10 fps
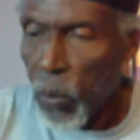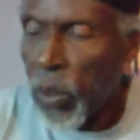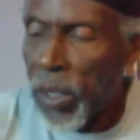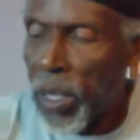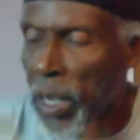
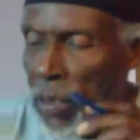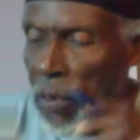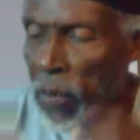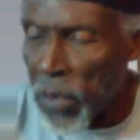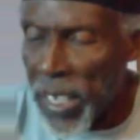We got
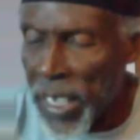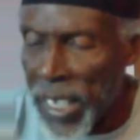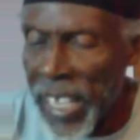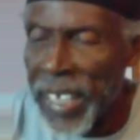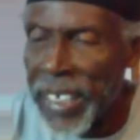
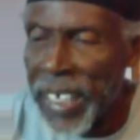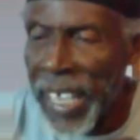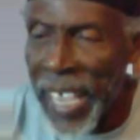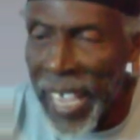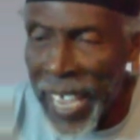3
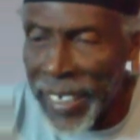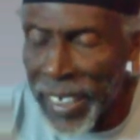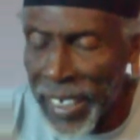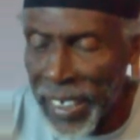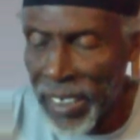into
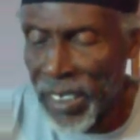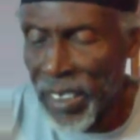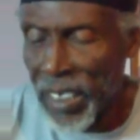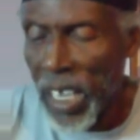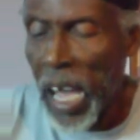18,
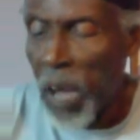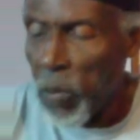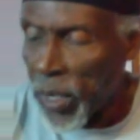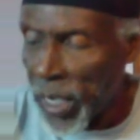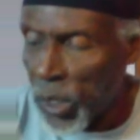
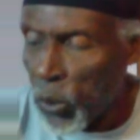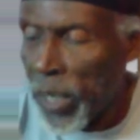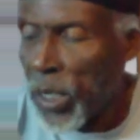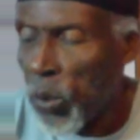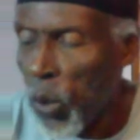and we get
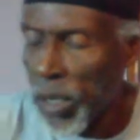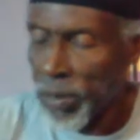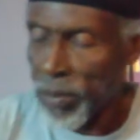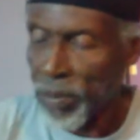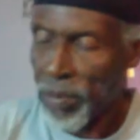21.